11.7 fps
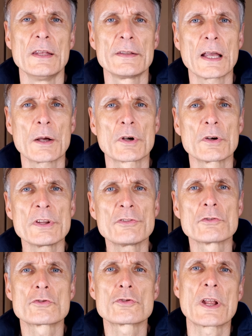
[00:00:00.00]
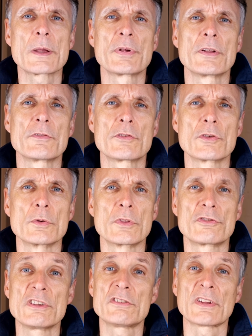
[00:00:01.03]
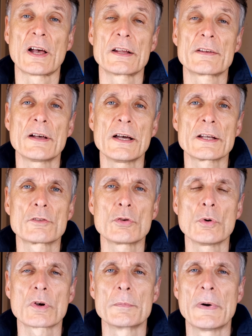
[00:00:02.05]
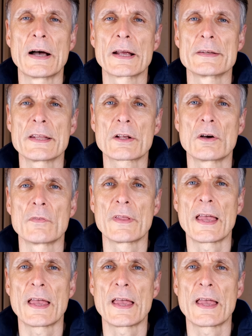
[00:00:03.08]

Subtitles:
Now, on a recent trip to the seaside, I took my Nikon